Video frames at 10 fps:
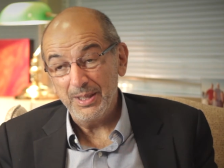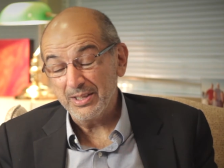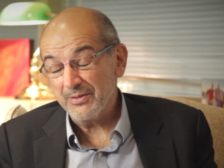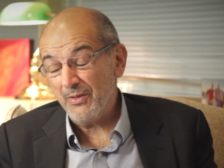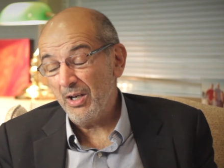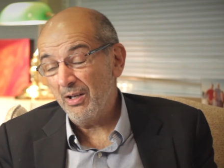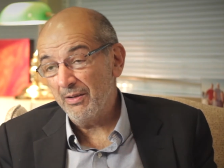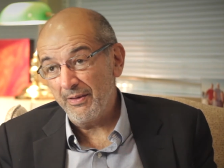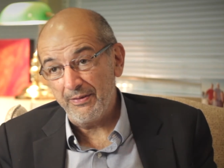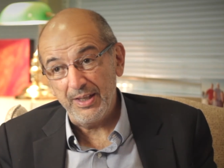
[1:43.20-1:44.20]
because of
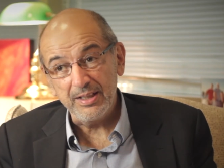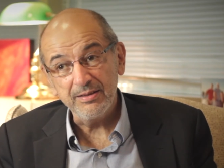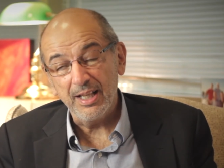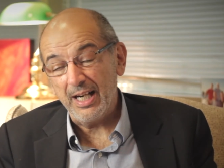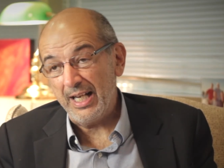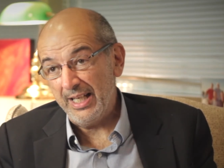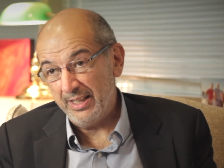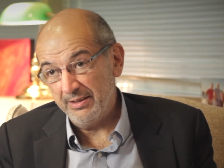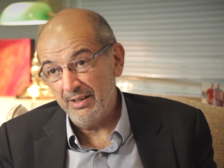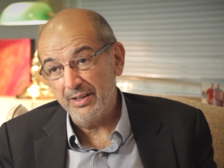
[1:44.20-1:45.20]
all the things that I
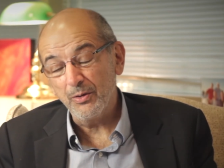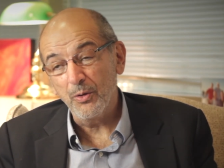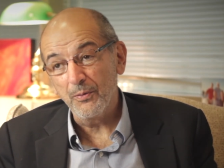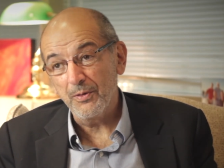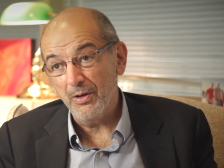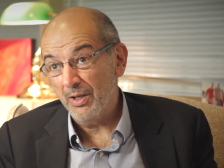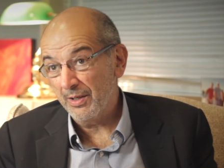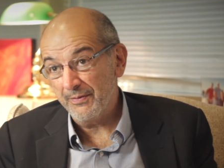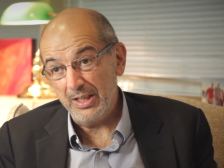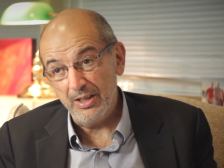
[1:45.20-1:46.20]
had done over all
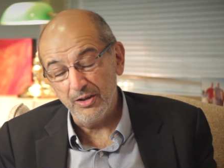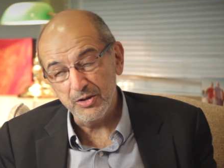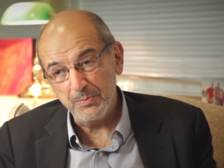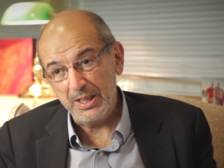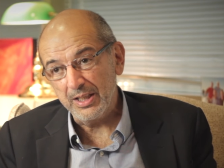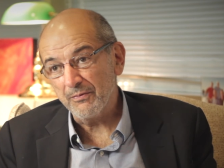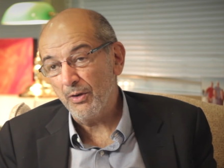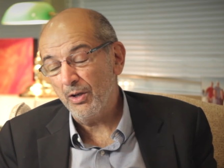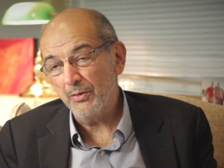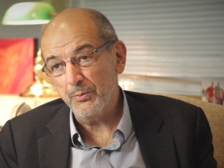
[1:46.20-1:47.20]
of the years being
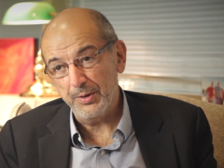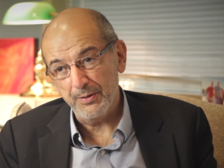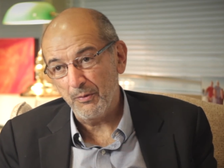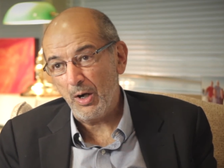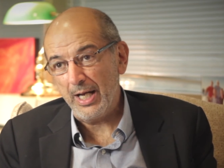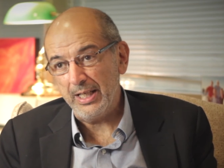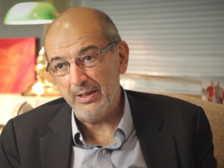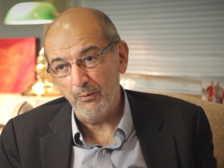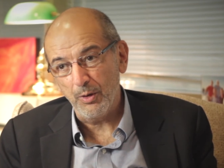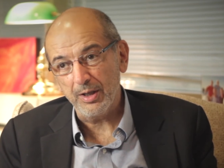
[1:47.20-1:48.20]
involved with a variety
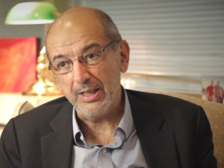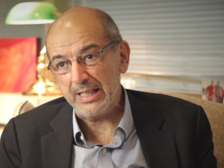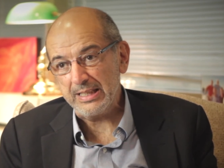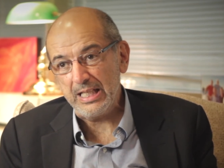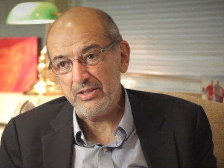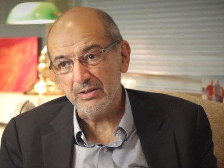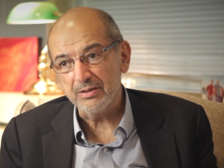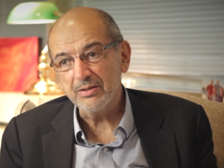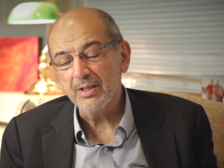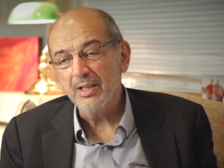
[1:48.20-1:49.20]
of
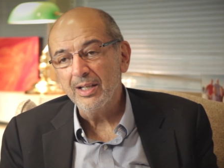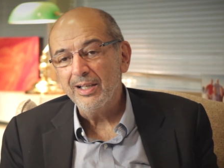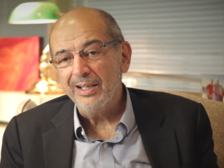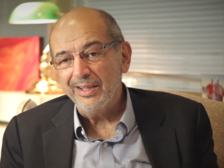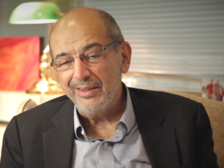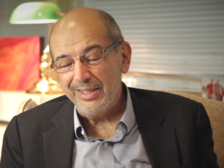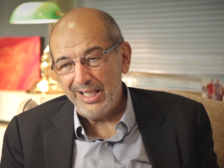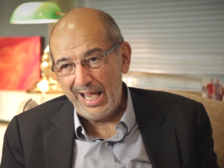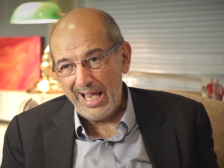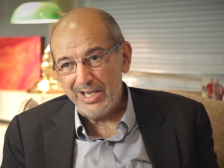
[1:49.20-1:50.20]
organizations.
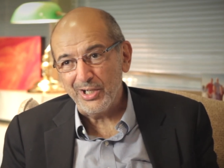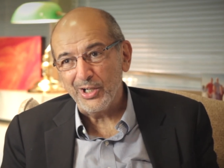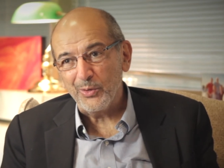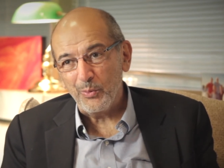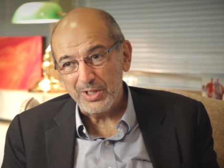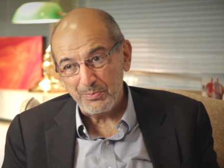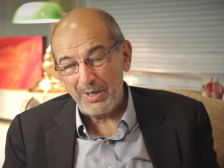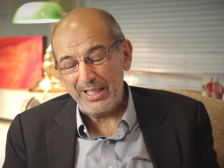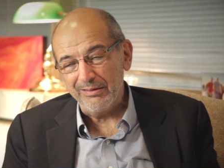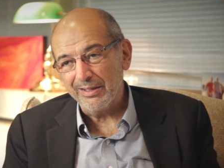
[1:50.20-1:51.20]
The anchor was
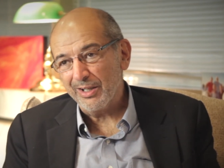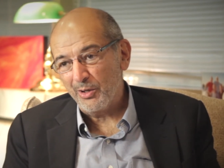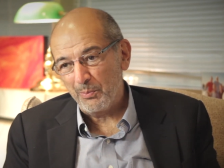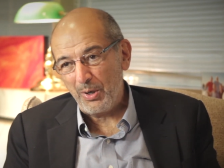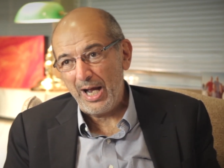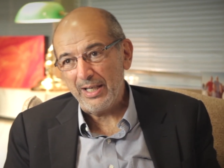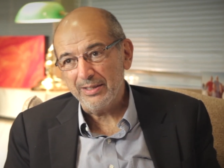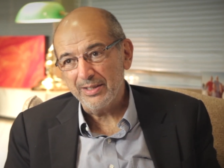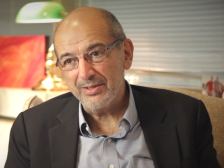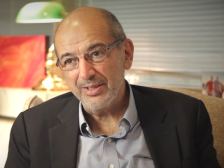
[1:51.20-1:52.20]
my clinical
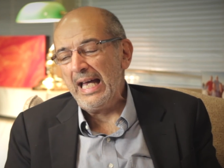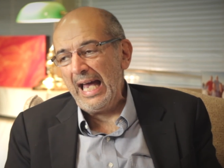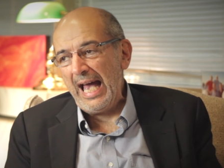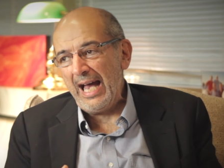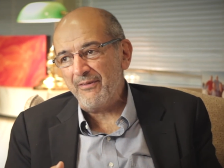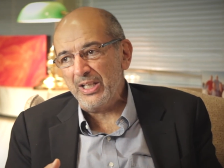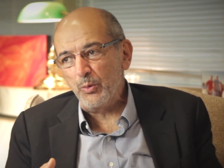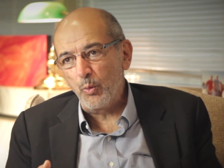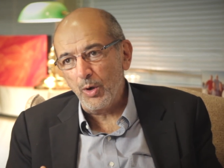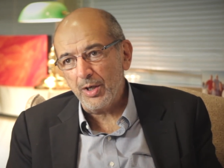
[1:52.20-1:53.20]
practice.
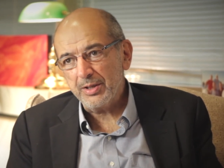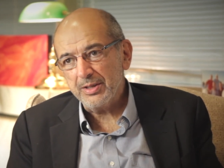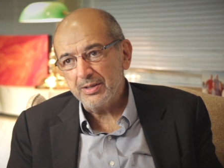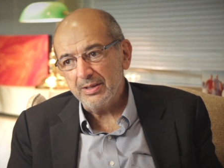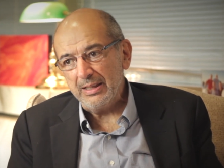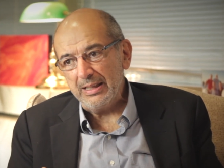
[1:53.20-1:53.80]
Having worked